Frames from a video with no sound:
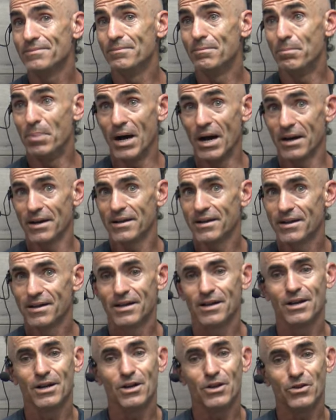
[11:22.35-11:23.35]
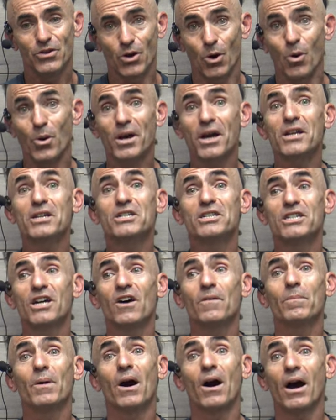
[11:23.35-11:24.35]
but don't get
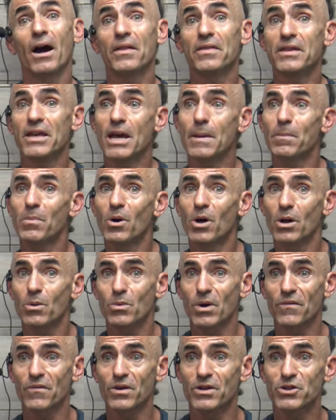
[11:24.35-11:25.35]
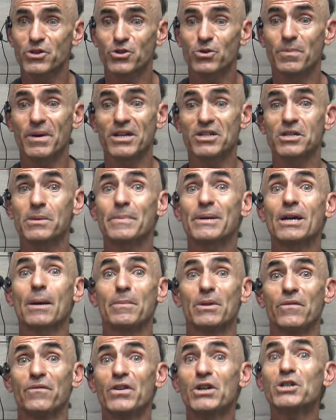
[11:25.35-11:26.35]
yourself behind the eight ball in reference to basically
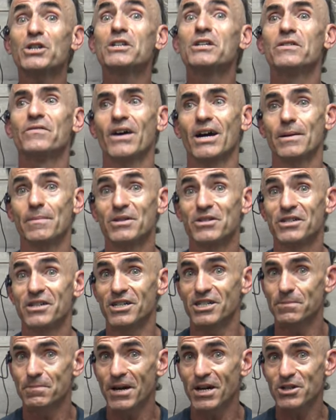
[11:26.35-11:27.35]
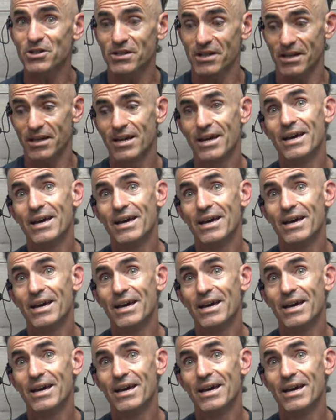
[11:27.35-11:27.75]
become deficient in vitamin C, especially